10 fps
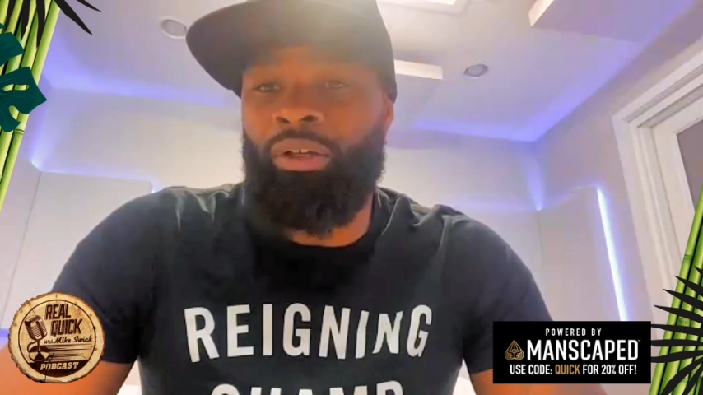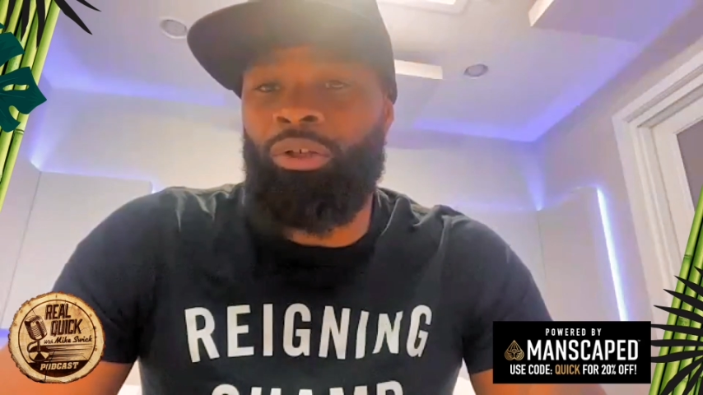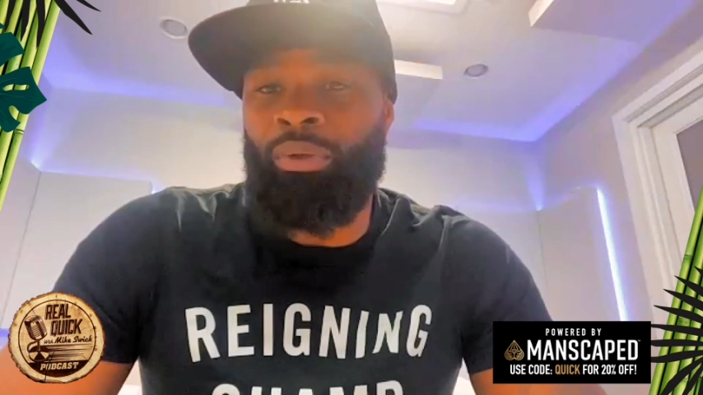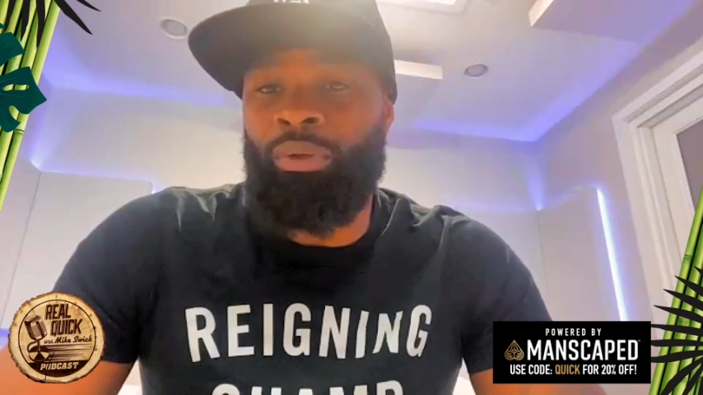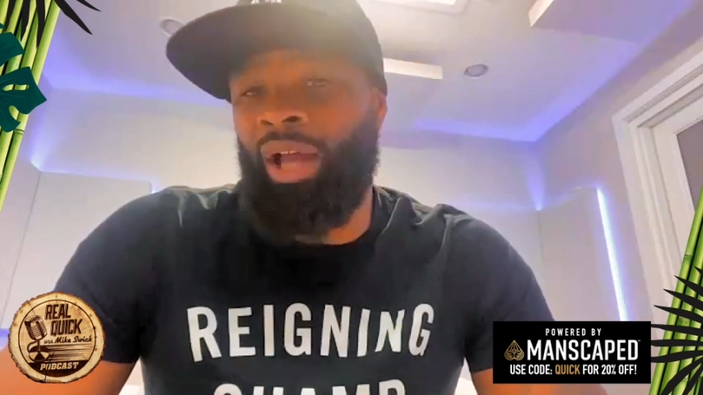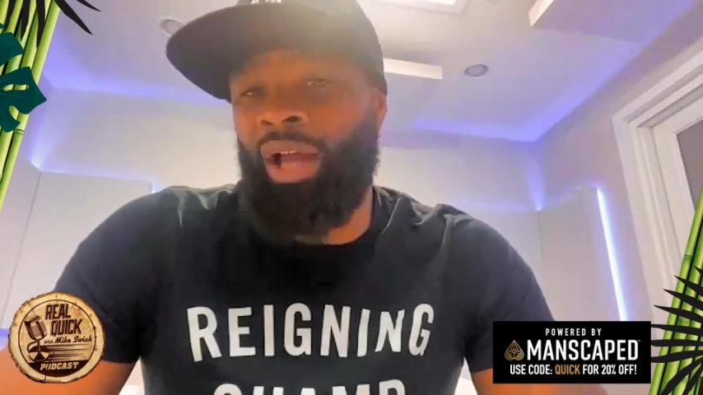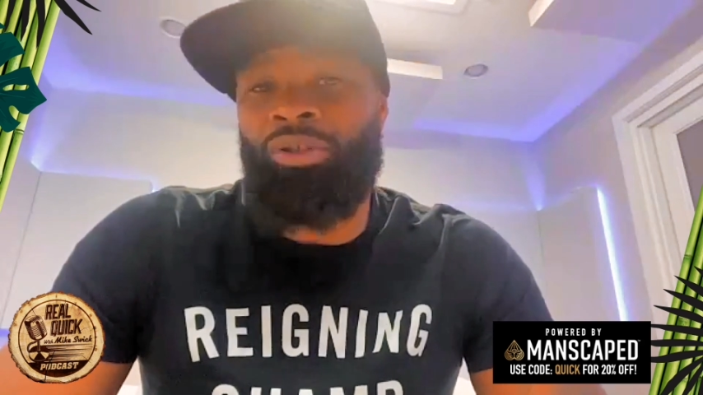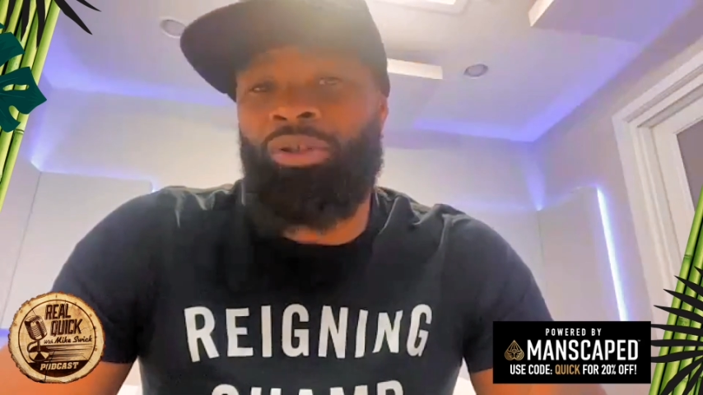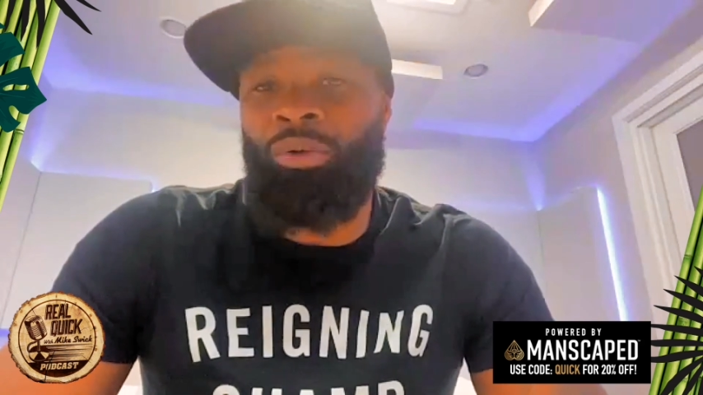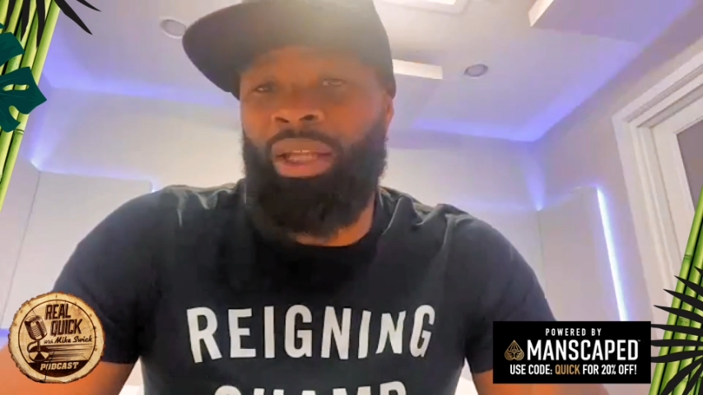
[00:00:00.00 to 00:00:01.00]
you, you're
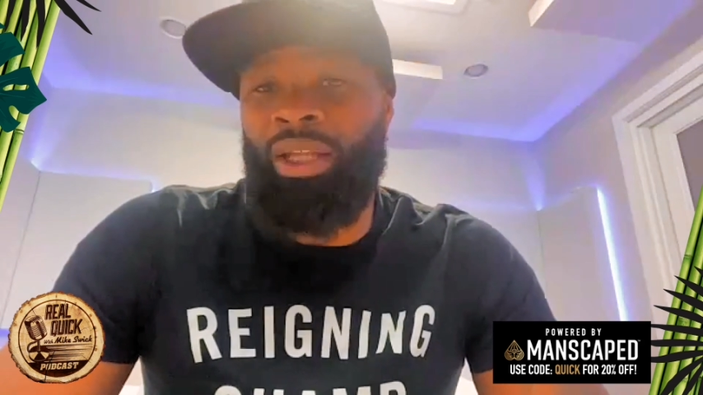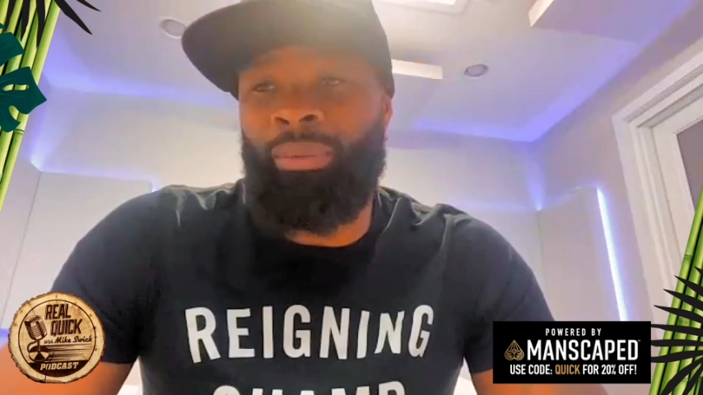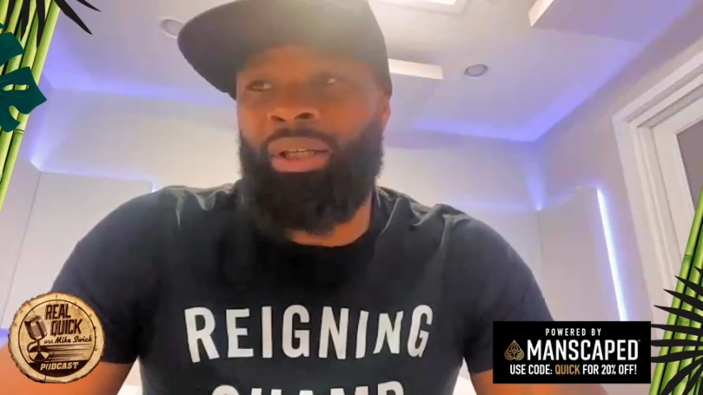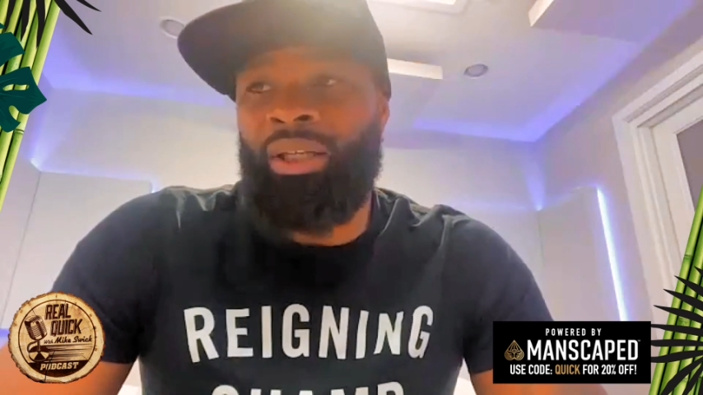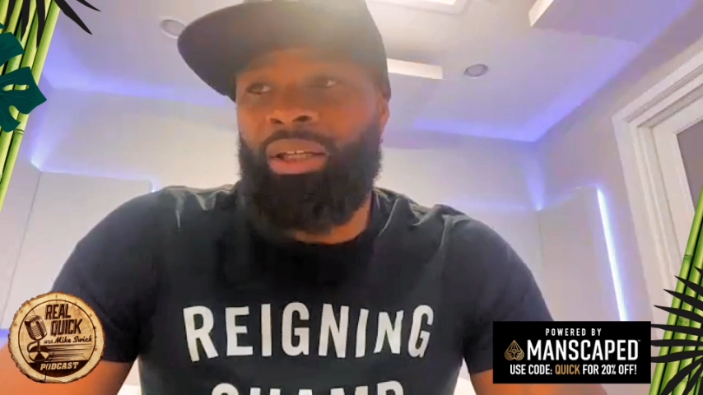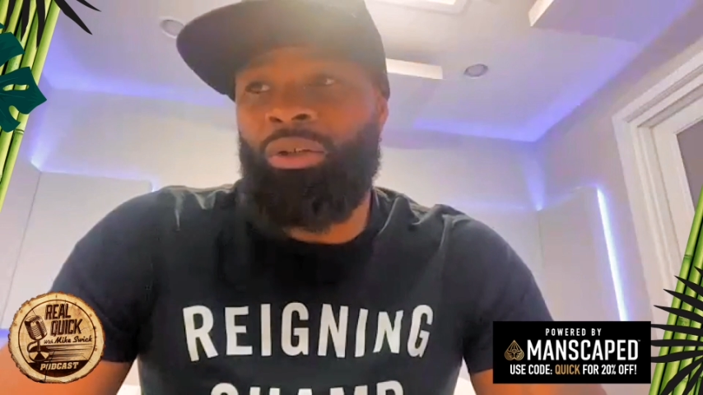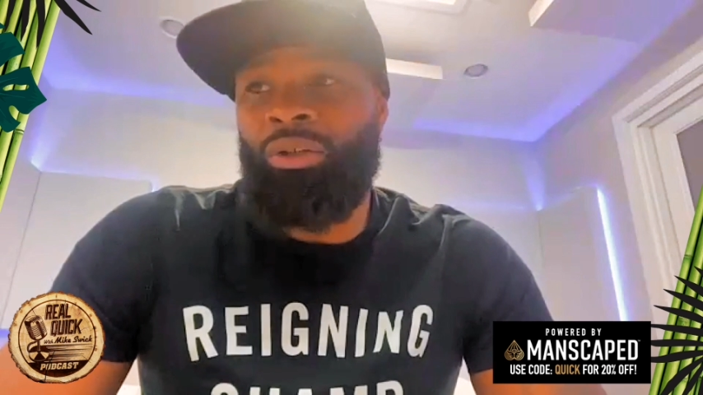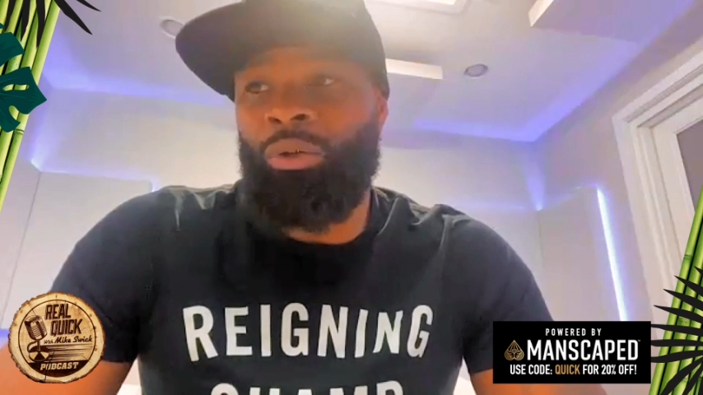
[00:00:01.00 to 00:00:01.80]
a household name, and